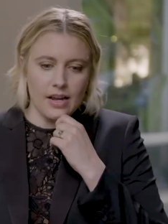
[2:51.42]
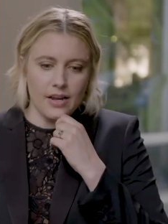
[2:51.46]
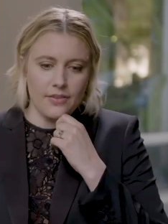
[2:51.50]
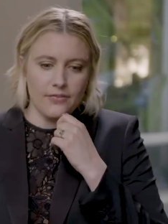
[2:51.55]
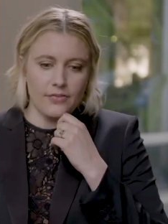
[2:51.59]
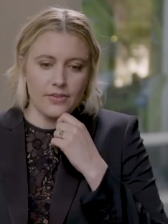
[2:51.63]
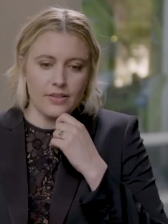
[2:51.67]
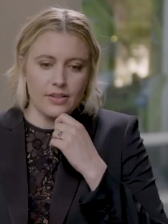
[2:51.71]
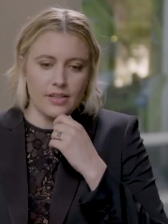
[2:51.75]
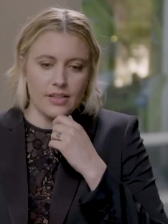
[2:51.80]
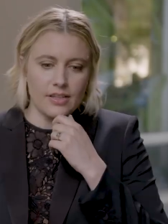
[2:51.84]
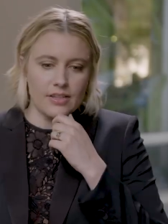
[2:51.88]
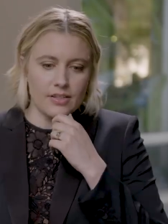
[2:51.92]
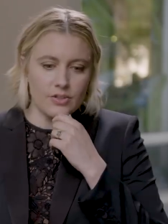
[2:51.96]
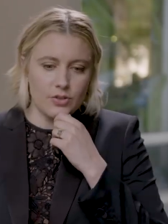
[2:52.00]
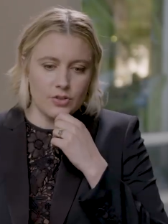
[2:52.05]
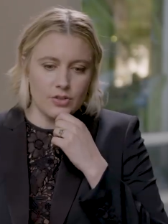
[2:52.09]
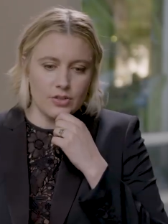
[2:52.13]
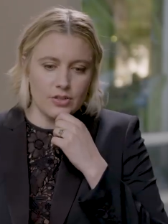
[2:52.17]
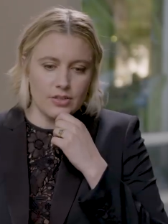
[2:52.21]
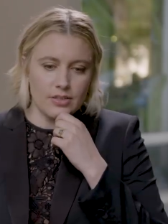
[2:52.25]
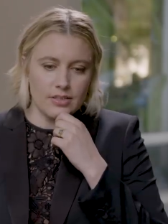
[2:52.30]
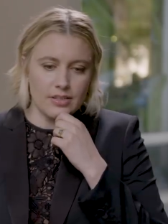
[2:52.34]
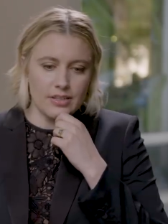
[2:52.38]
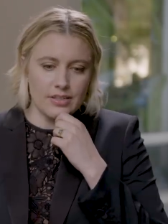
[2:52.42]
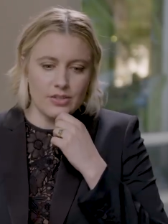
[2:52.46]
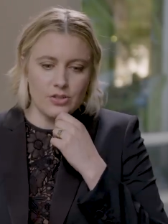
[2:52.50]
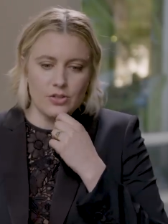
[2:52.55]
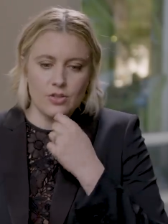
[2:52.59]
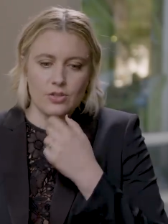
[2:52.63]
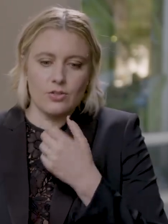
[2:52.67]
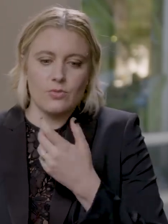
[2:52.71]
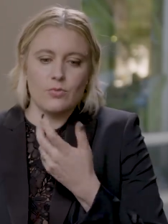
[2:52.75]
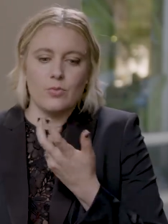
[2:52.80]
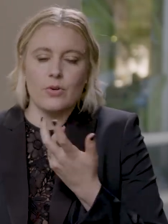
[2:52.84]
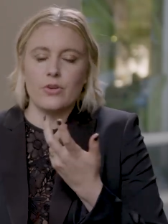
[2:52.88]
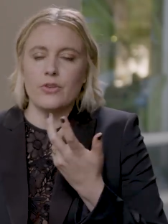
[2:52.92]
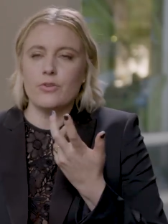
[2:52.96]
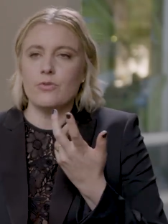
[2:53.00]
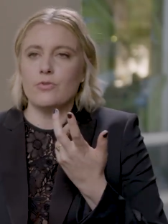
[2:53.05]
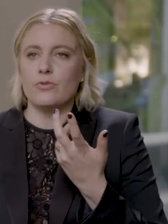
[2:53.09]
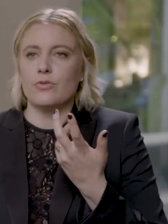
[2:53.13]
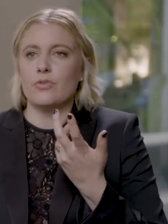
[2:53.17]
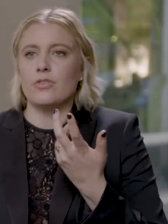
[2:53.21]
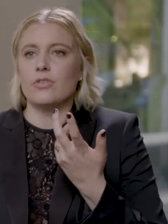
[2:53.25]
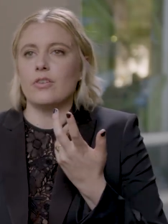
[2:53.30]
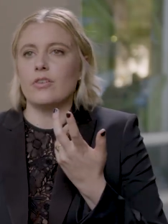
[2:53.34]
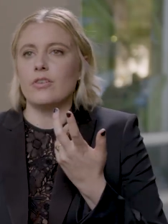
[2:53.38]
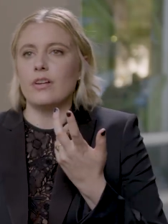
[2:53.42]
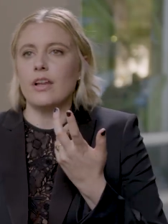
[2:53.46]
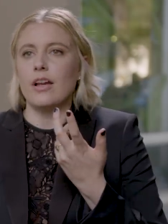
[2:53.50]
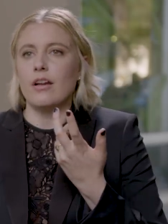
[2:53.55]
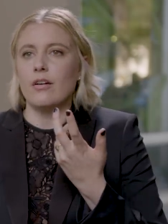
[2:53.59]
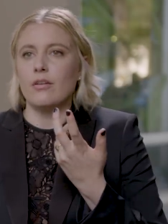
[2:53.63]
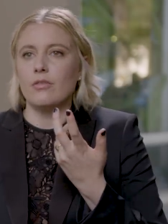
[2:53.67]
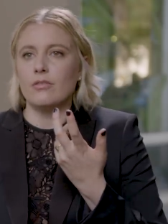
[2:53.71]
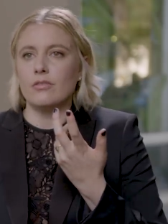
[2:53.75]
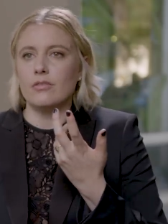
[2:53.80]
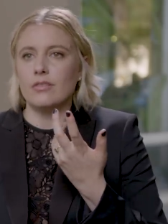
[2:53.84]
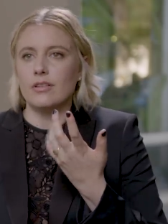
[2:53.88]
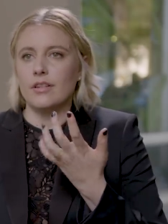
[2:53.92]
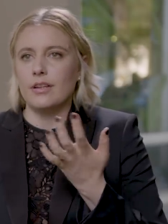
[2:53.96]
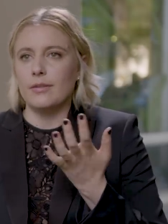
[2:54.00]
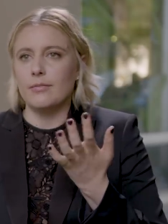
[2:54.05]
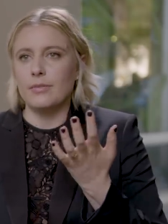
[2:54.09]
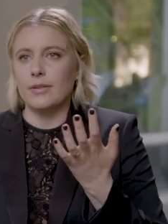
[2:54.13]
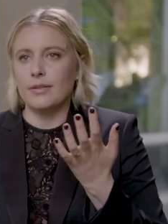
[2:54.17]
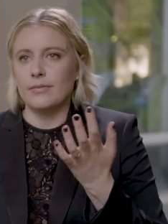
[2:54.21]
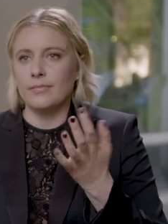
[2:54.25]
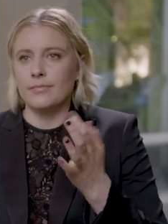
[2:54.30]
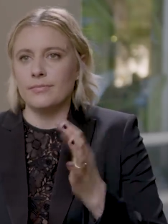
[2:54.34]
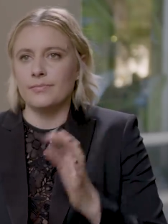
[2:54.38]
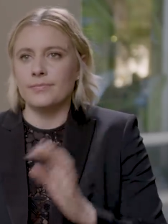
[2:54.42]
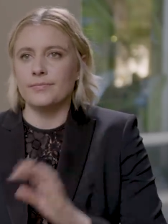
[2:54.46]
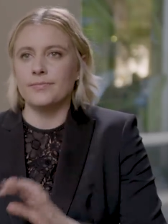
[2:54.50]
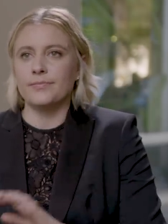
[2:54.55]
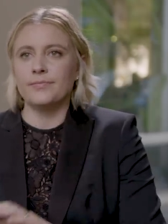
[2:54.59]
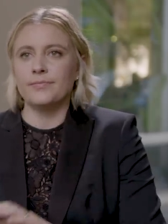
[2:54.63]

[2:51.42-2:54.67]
I feel like it's just it's just where you start out. I mean.